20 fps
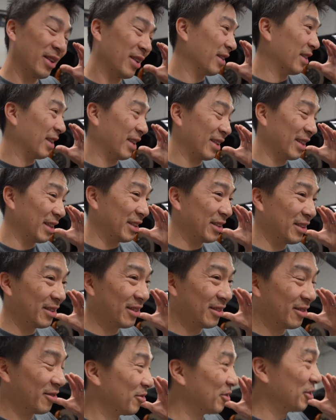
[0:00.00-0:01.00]
like the
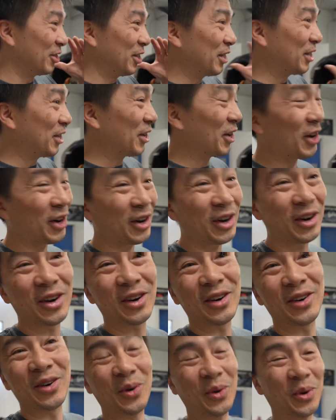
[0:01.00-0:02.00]
G T
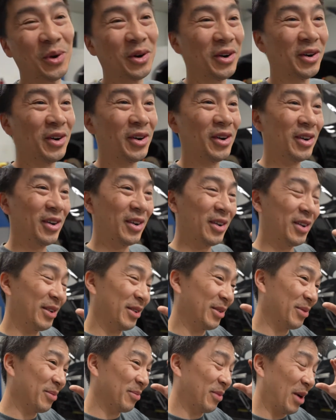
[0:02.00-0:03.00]
R
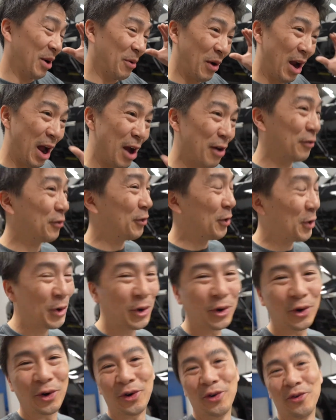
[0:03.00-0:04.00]
or my RAV
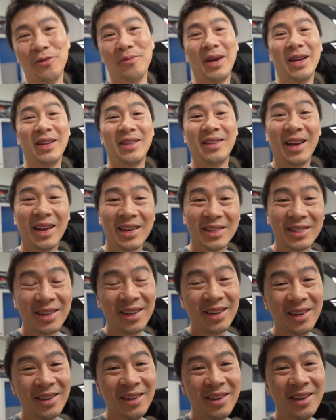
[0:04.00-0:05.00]
four or my
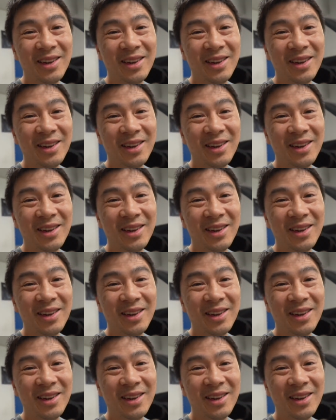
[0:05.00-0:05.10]
Tesla,